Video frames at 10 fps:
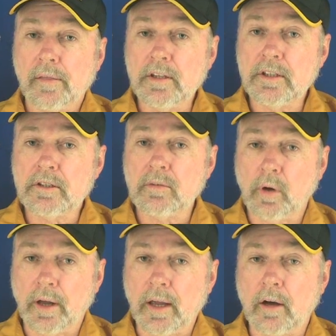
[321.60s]
This is a
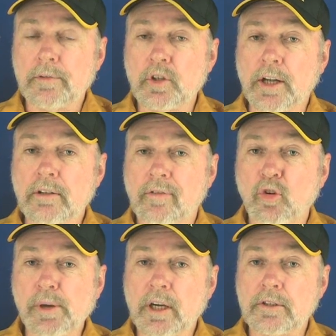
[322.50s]
way of
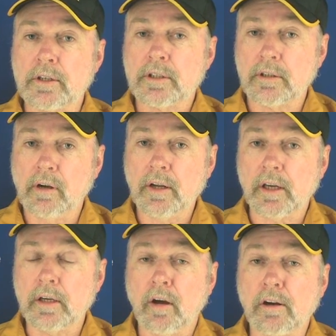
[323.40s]
transforming
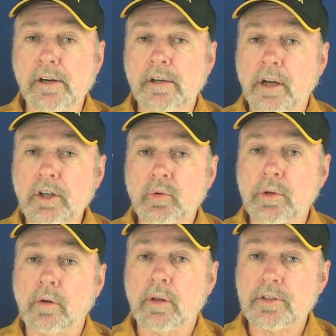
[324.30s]
society on an
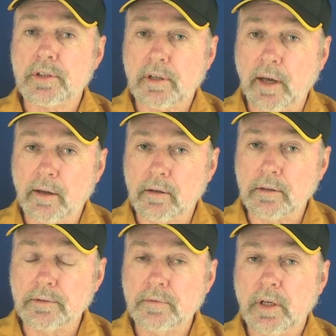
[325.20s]
industrial
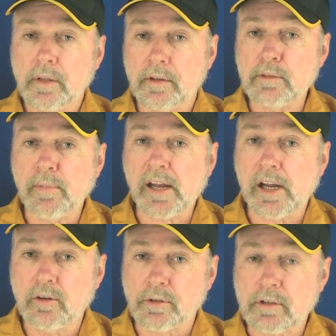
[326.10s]
scale. This may
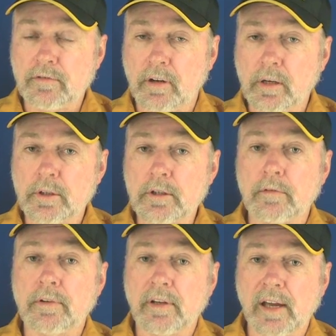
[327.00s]
interest followers
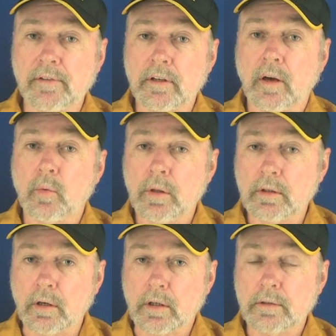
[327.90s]
of David
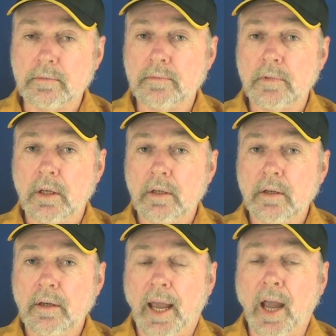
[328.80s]
Wilcock.
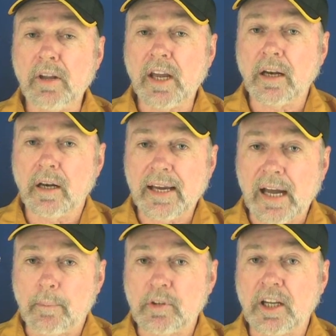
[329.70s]
How do you get a leg
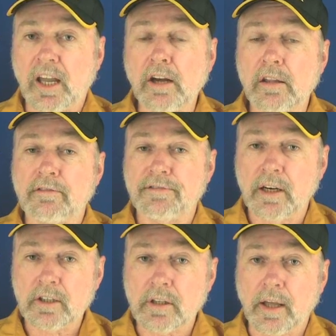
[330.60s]
up to get into the
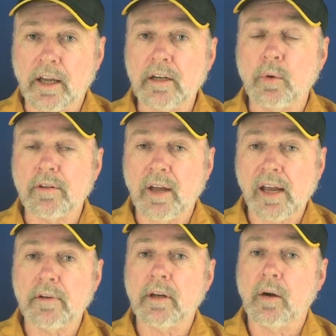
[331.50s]
fast lane with
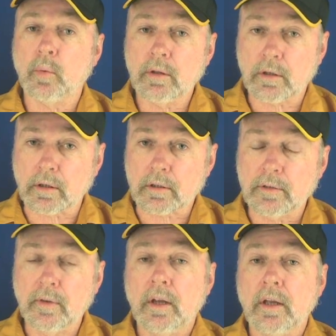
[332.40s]
David
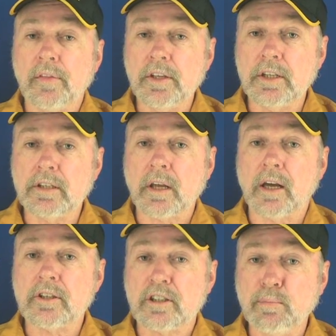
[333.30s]
Wilcock? This is
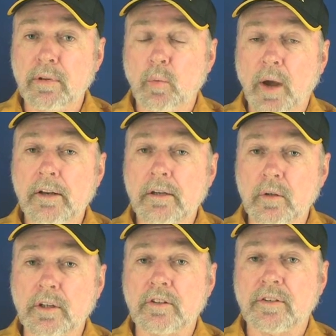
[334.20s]
a simple way to
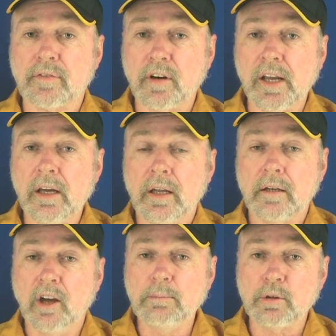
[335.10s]
do it. It's free,
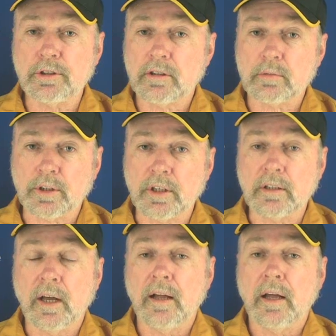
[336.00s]
no books to read.